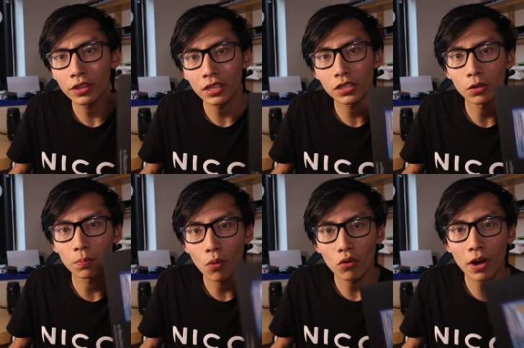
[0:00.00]
digital
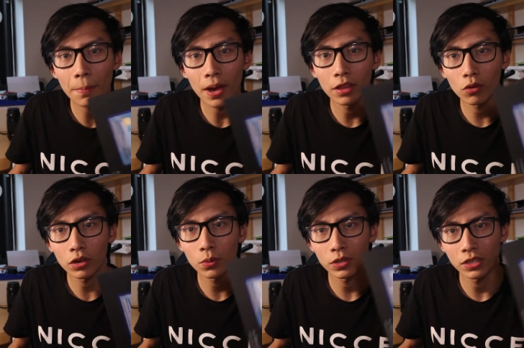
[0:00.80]
program by
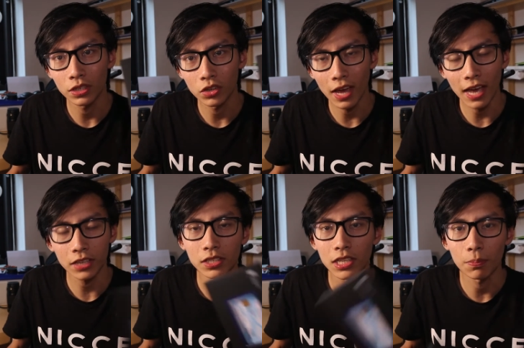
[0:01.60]
Estonia which you can
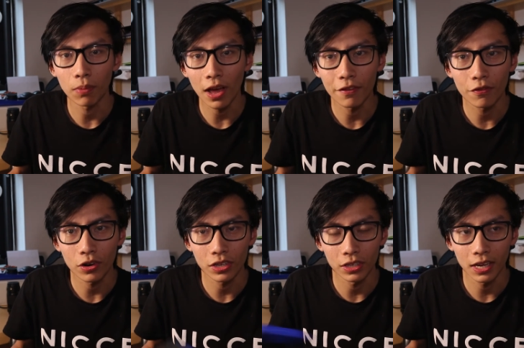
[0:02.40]
actually apply
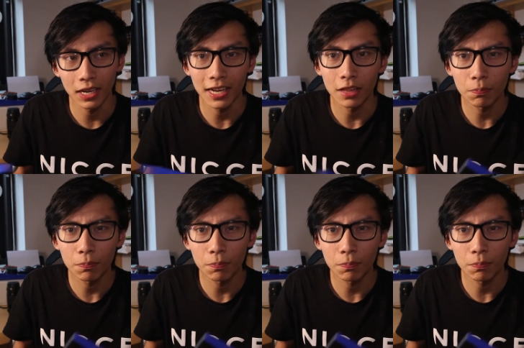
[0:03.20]
for today.